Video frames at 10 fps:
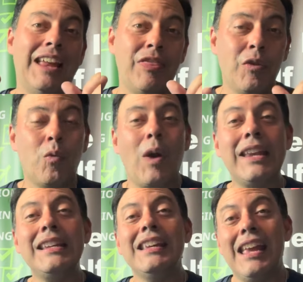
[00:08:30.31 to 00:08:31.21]
And the
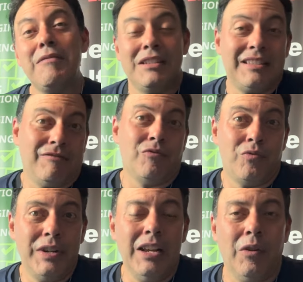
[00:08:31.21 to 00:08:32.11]
waiting game is
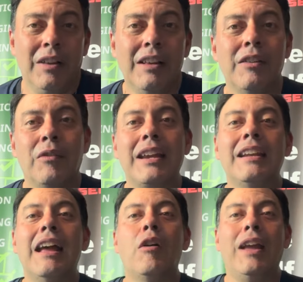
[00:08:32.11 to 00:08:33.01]
real right
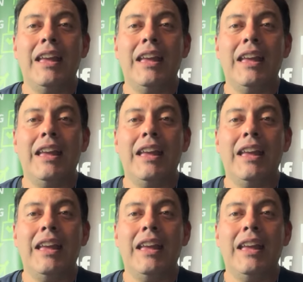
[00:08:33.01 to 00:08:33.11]
now.